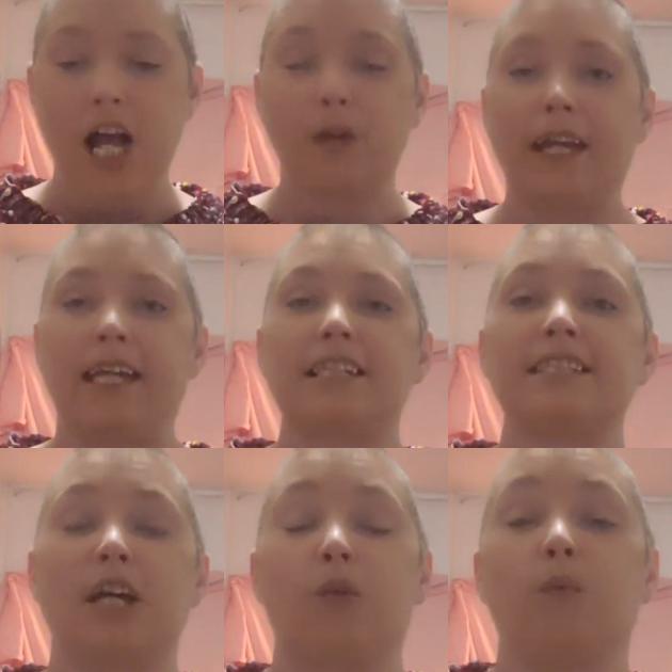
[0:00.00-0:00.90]
Okay,
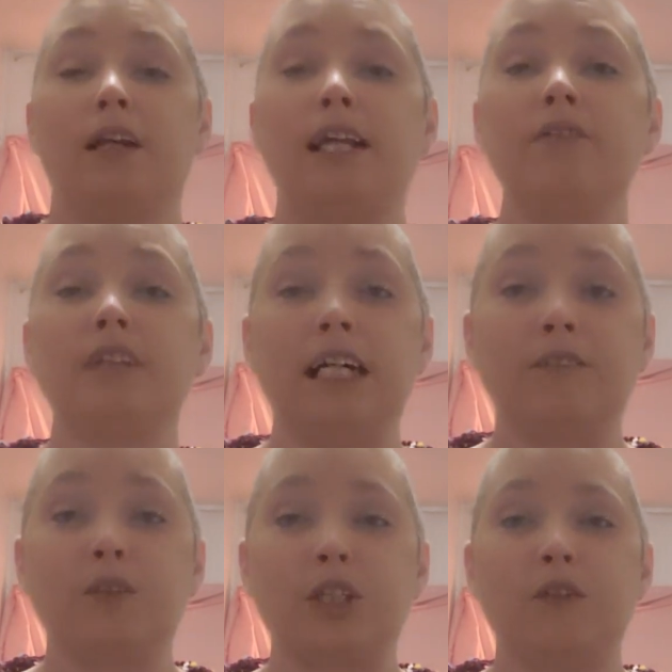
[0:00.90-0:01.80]
so what I've
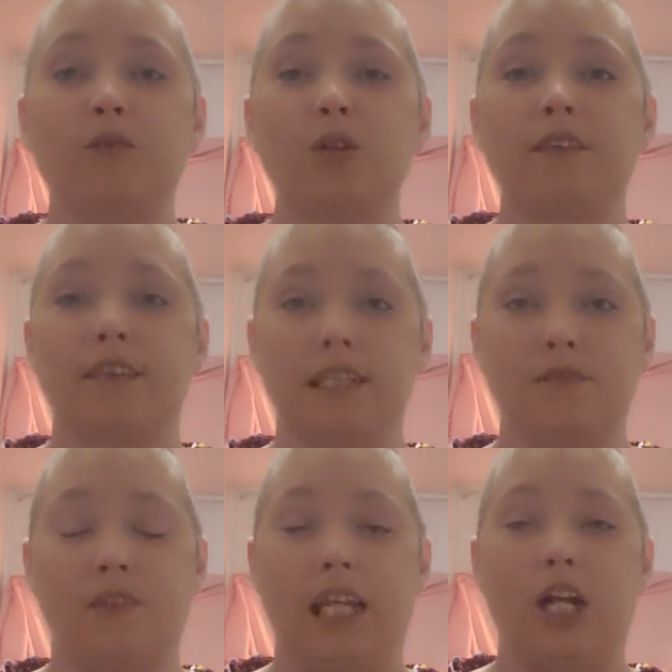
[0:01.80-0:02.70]
got for you for
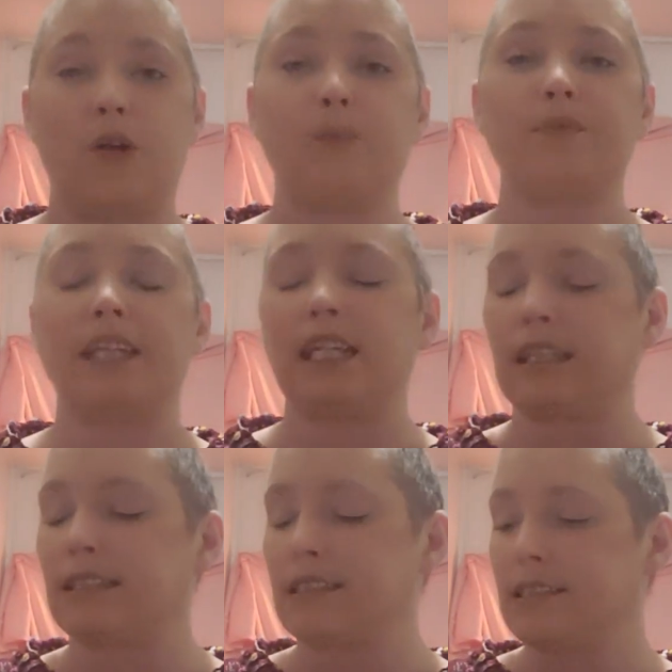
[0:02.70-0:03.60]
this video
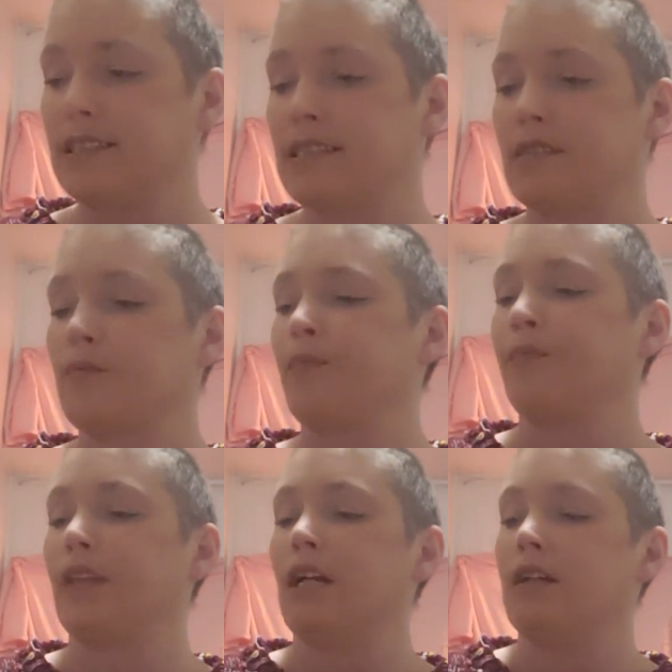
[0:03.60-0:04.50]
is
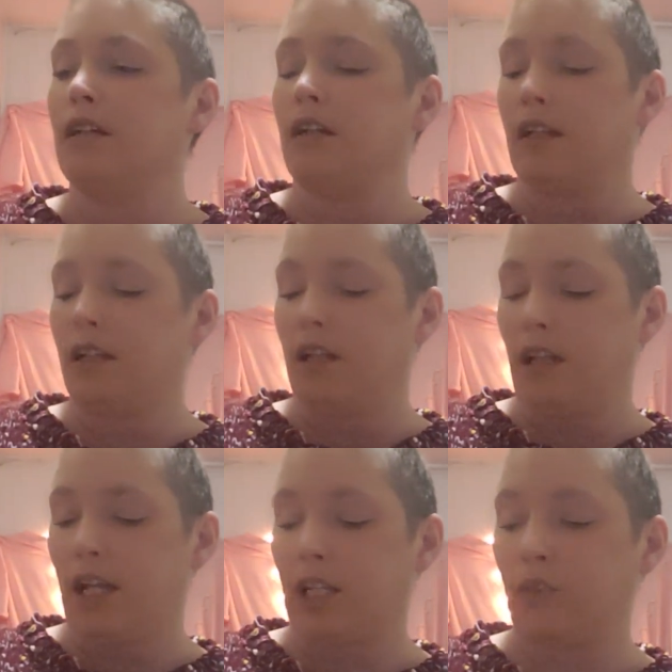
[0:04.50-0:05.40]

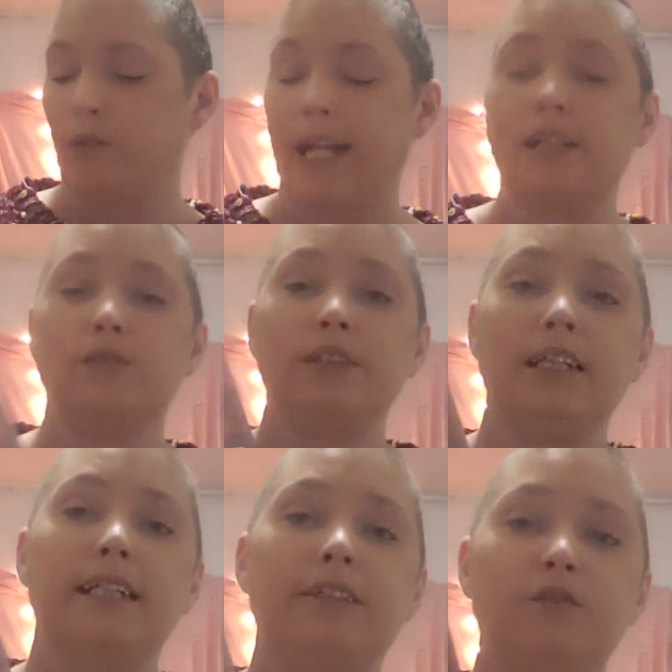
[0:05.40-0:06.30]
Crown
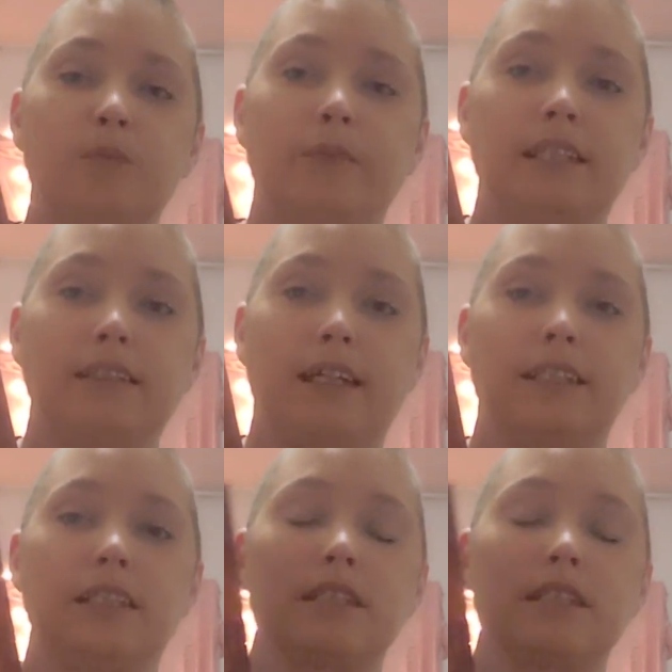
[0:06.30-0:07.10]
of Midnight.